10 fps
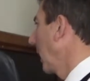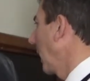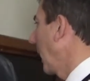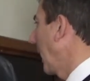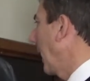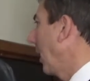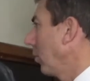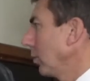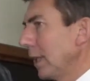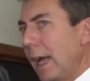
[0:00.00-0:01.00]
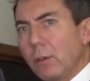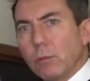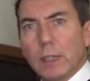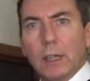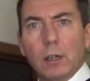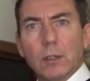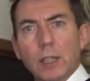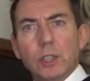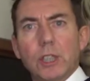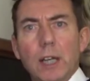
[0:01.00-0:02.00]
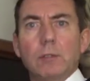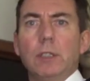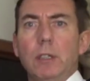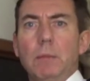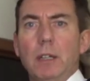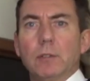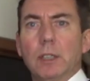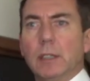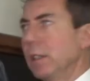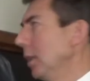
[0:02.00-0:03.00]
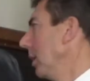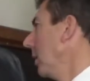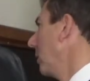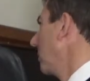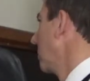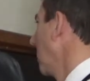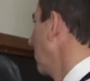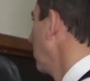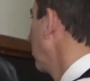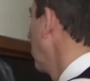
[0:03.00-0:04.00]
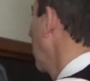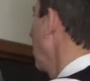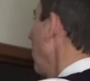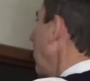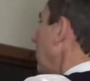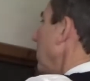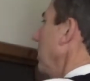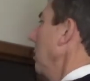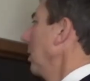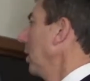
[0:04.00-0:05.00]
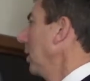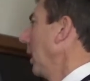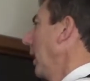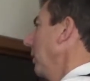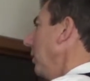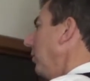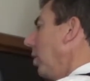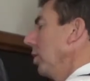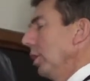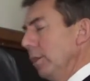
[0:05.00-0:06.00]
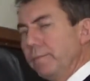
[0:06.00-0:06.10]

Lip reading: how loudly are they shouting about it? So the direction and the volume